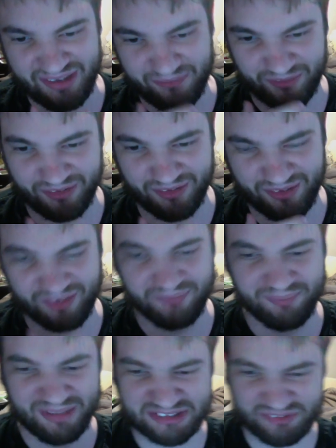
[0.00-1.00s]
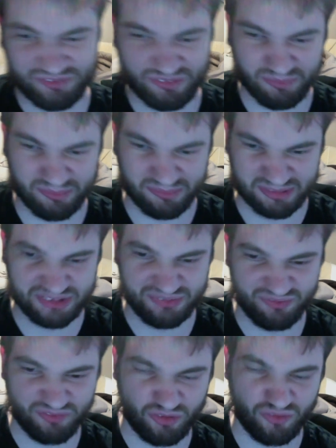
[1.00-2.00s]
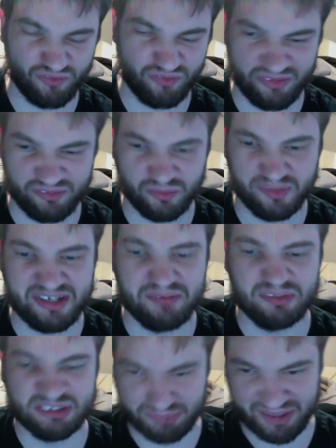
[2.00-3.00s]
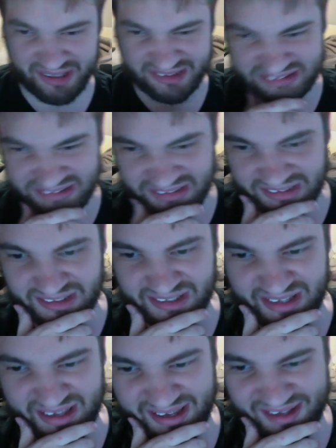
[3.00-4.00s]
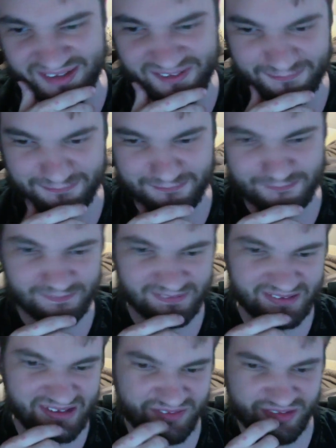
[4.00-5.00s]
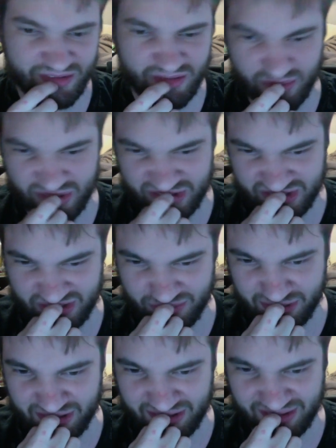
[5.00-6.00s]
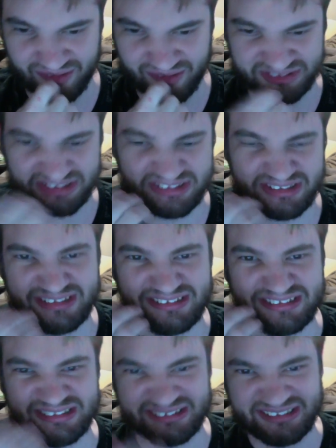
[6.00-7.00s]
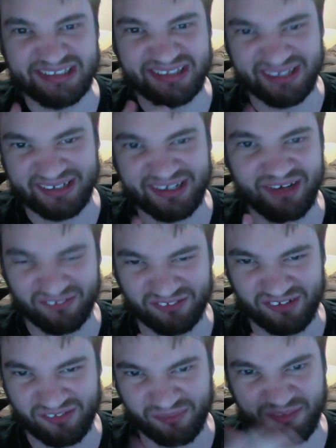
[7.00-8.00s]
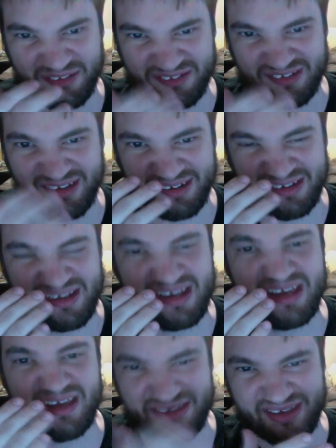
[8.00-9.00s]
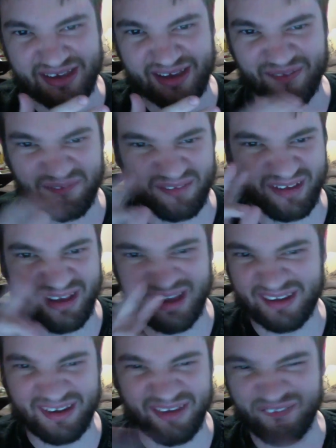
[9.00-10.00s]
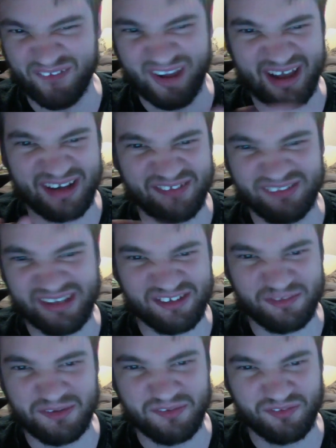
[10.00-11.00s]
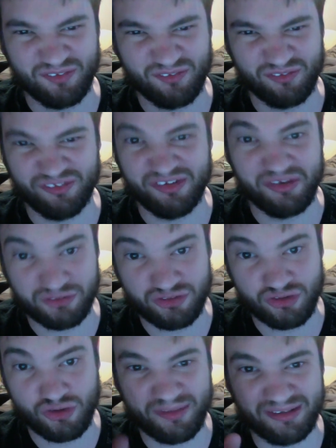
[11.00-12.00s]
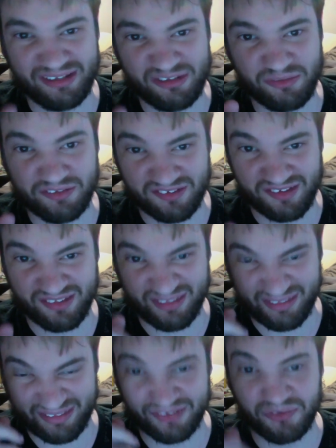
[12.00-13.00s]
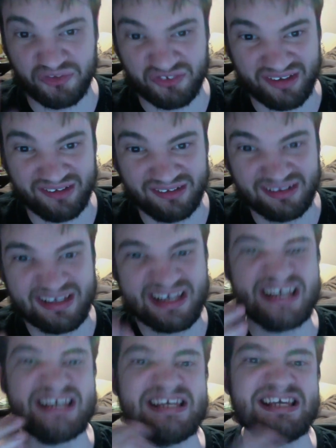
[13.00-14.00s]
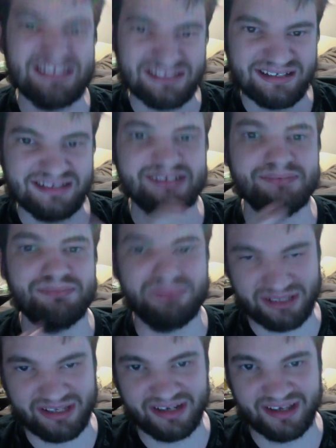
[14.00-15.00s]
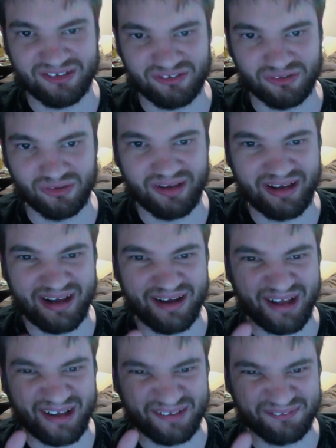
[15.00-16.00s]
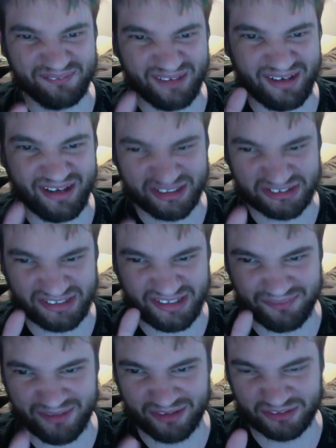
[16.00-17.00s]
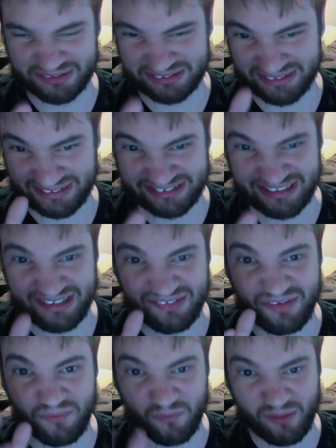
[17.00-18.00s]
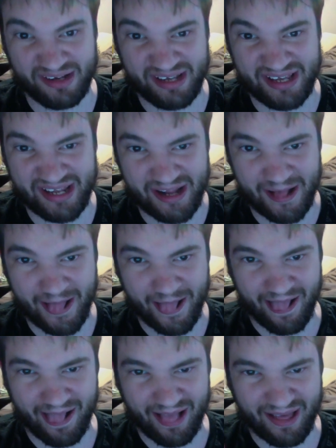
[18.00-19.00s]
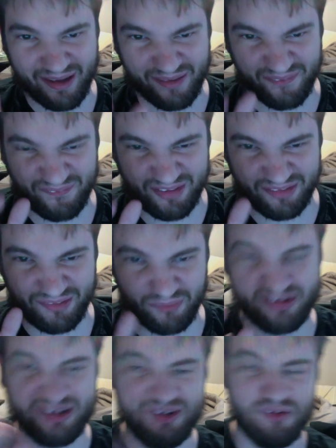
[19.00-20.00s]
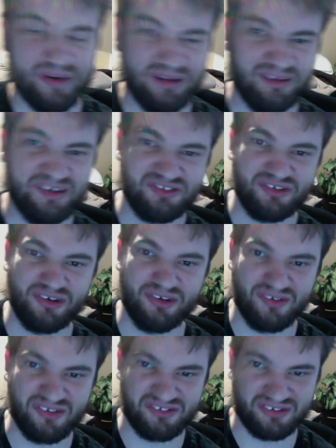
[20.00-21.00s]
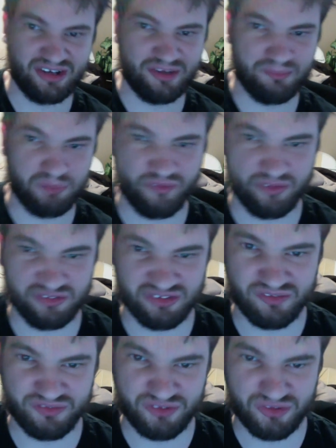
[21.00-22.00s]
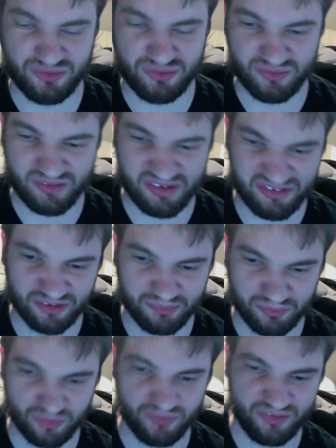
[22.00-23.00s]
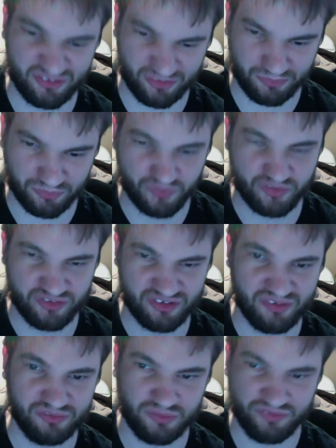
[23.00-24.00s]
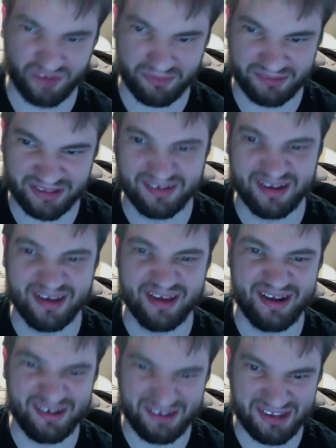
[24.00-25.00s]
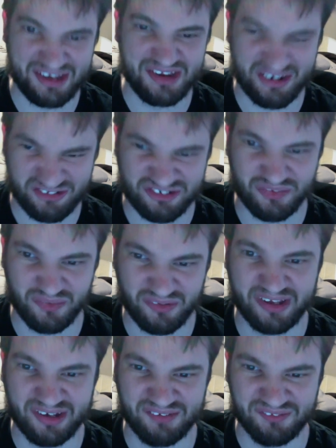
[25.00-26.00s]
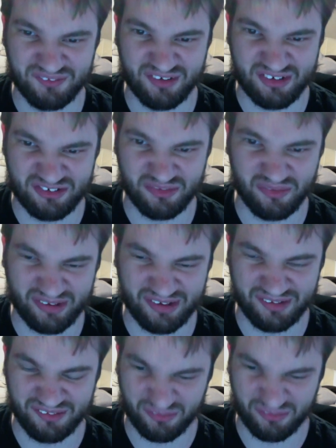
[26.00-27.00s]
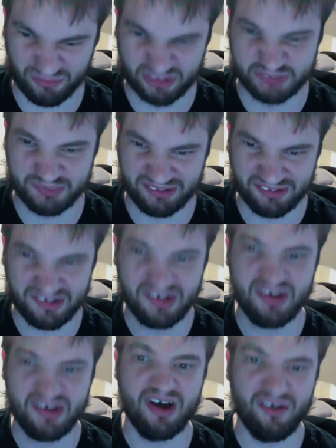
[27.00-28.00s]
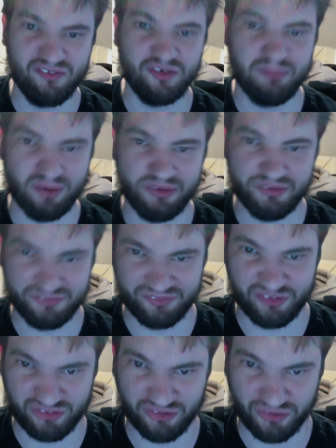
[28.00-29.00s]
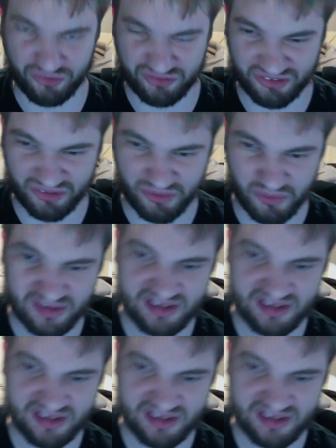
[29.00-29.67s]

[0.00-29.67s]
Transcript: compassion for everyone he respects. And even though it wasn't her monologue, it was just nice to see that caring side of him that's saying, yeah, I definitely can't speak for the other two, but at least we can say that Nozell, he's not a complete asshole. And actually, in many respects, I can see it that one day, that one day Noelle is gonna end up proving herself to prove herself to her family, and she will gain the respect of her brother for sure. So,